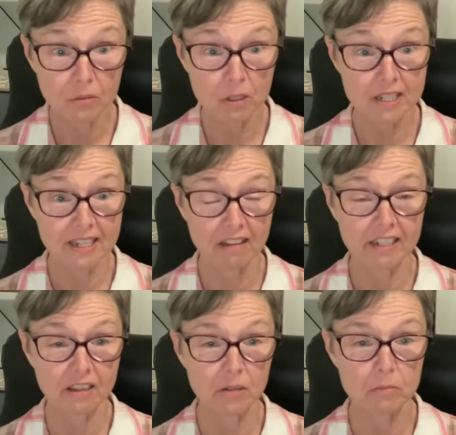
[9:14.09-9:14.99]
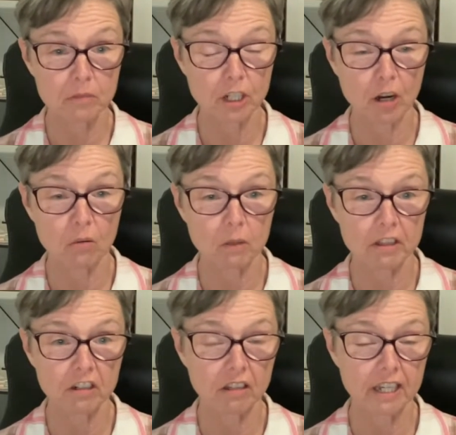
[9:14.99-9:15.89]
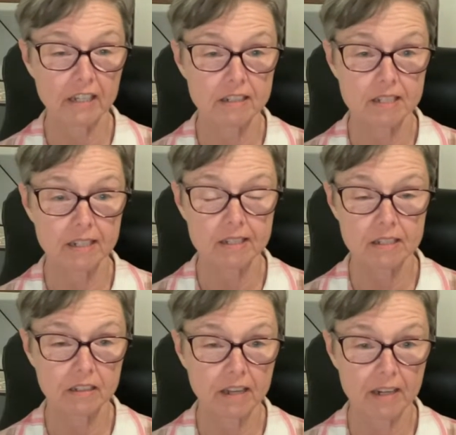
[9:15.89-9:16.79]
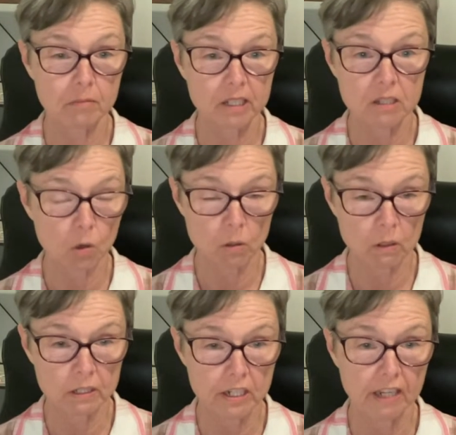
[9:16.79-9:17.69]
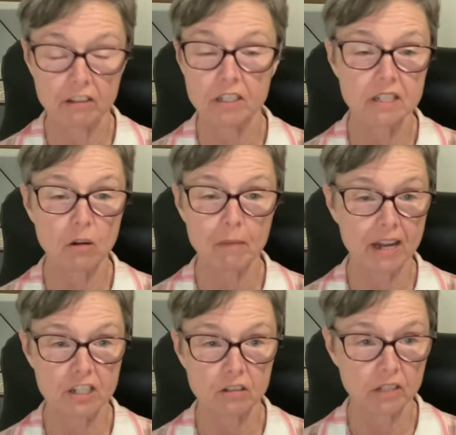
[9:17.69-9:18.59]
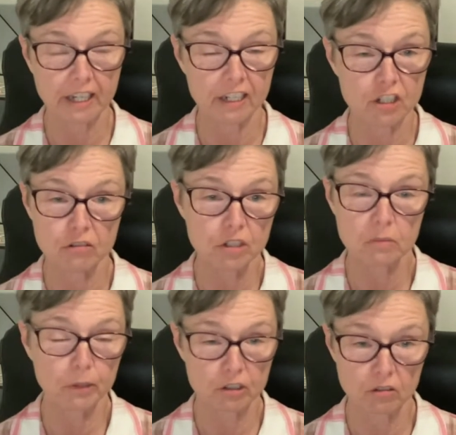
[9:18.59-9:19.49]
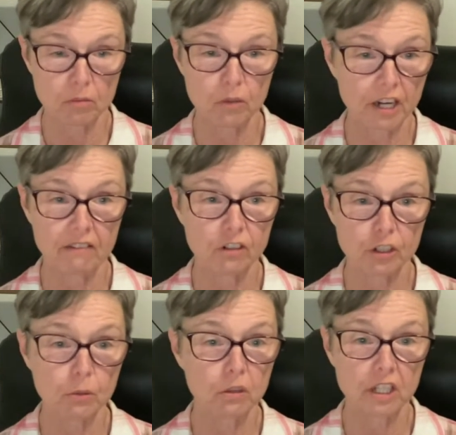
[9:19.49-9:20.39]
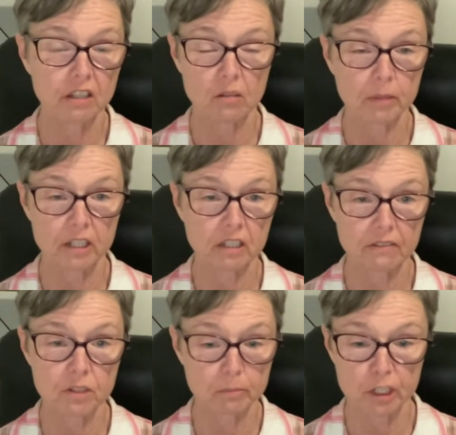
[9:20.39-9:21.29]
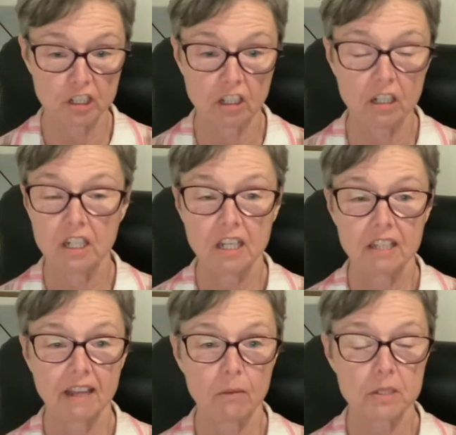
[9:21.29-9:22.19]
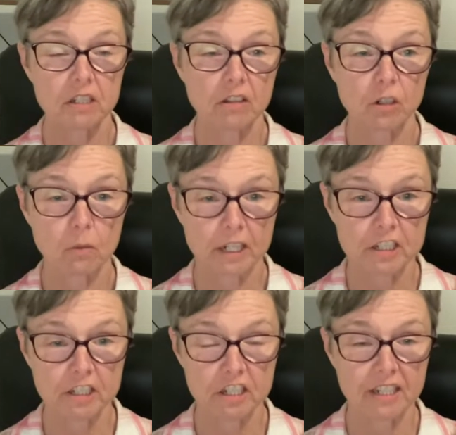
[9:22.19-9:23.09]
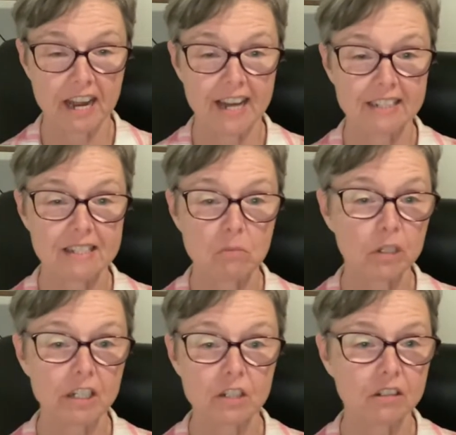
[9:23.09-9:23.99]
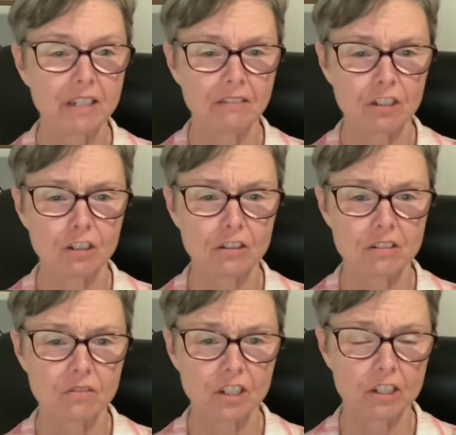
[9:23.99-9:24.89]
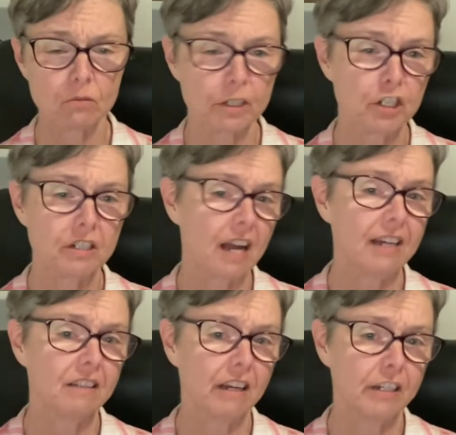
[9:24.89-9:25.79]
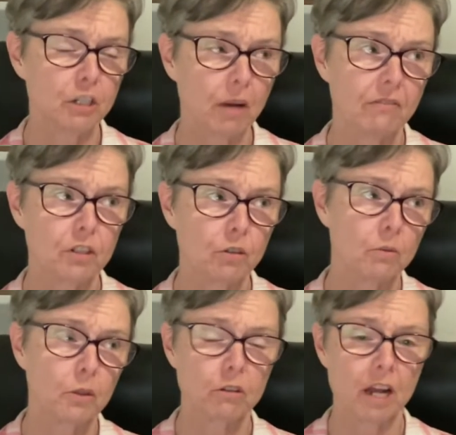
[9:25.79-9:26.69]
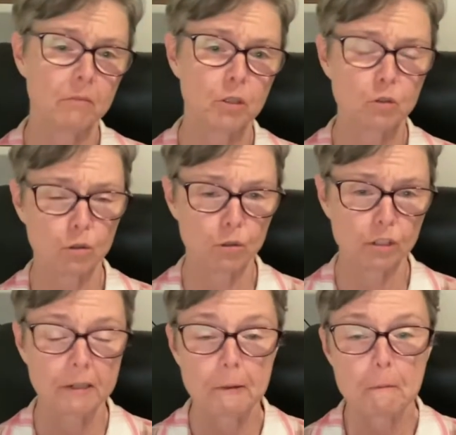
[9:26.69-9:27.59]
We're selling them, you know, when they're like 6 to 9 months old, and there is no magical age. You just butcher them whenever you think they're big enough to butcher. That was another question she had. Someone had given her this very rigid guidelines. You have to do it when they're 9 months old.